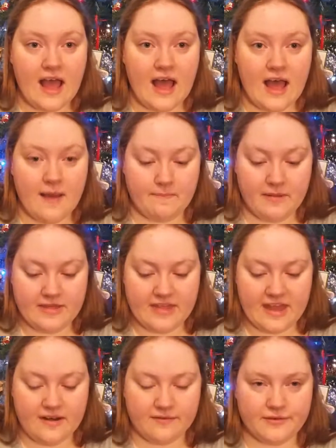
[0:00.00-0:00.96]
but
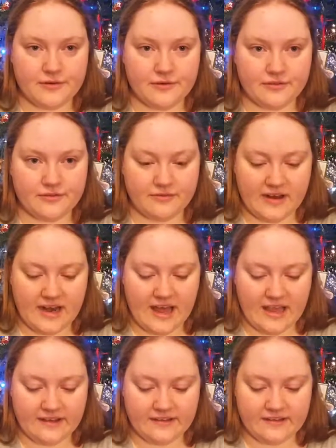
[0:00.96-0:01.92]
then of course
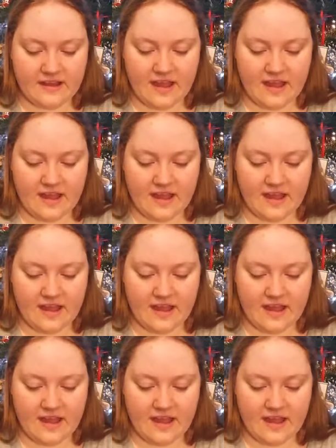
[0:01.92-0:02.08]
realised